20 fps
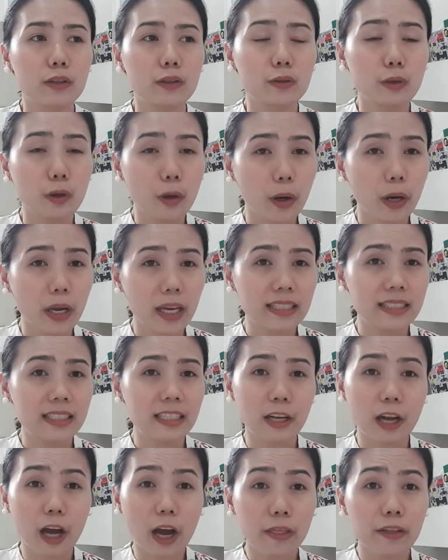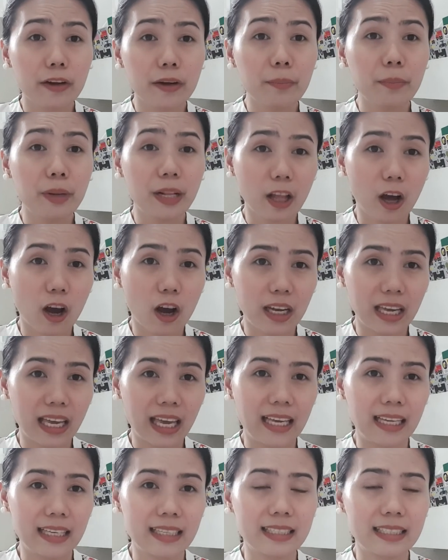toys and other
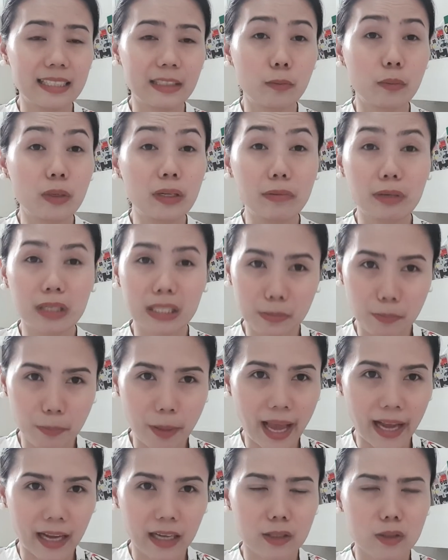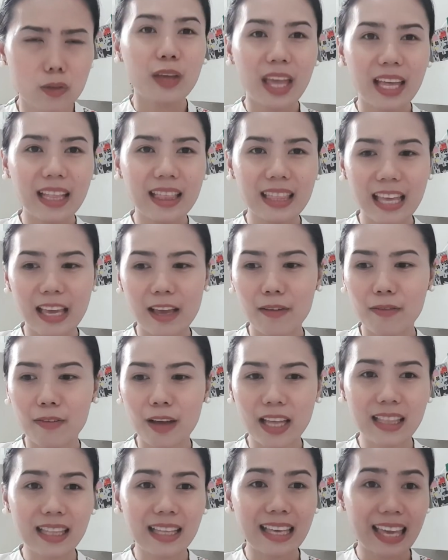belongings with respect. So you can
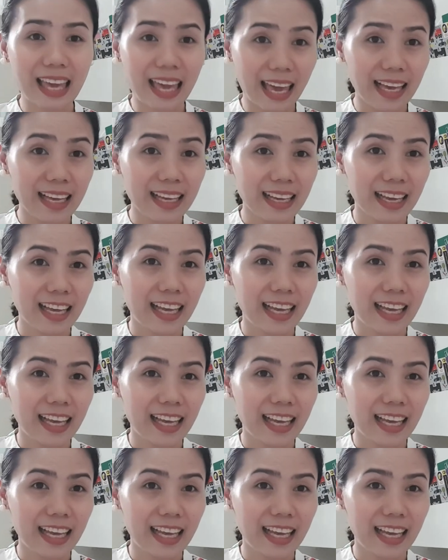even kick